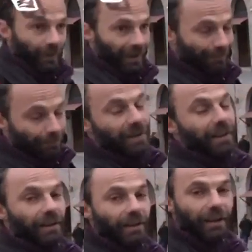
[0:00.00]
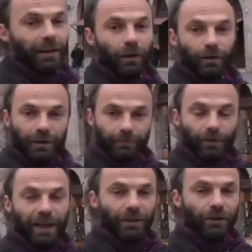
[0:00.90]
in particular, on the
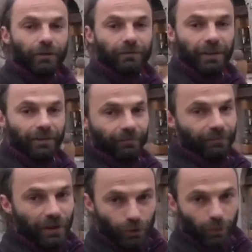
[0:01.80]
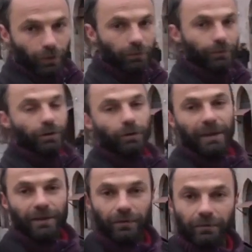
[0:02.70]
production of a visual
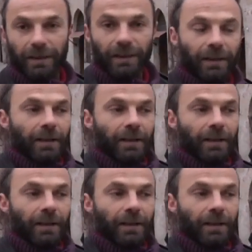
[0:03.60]
documentary